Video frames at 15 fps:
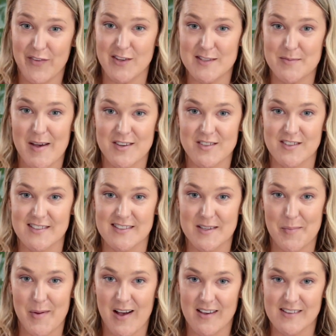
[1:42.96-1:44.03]
few spatulas in the
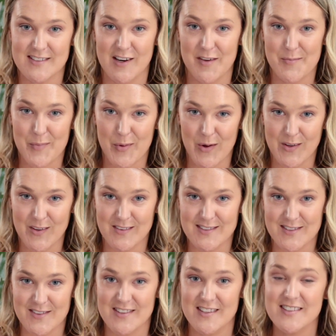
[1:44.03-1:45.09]
past that I've broken,
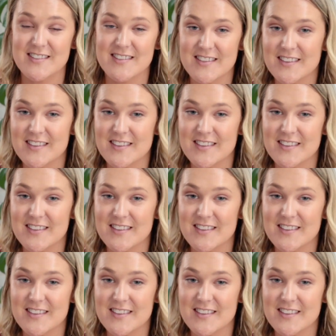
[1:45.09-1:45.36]
so this